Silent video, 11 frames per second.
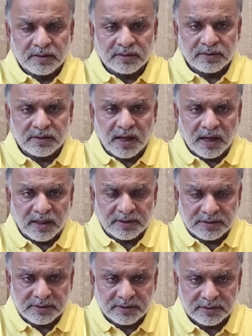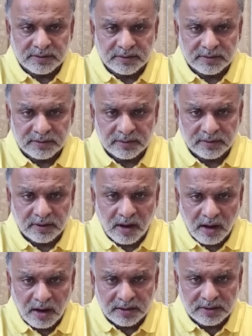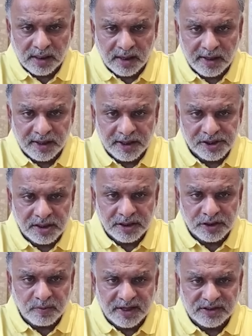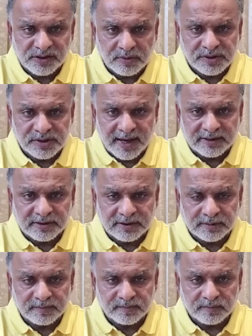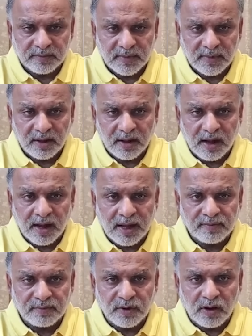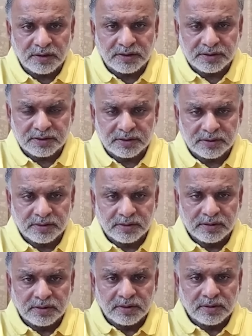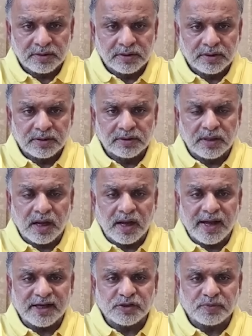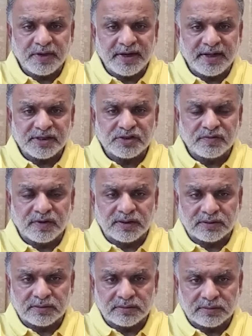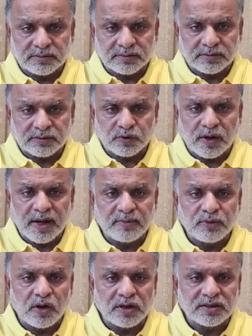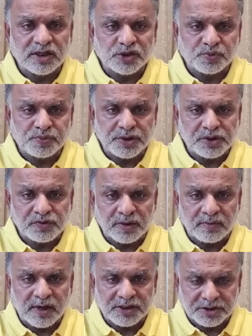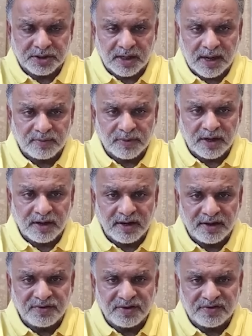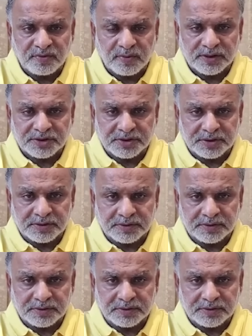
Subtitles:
that God, the religion is my subject. I am not the experienced one. So I am not the spiritual master, I am the religious master.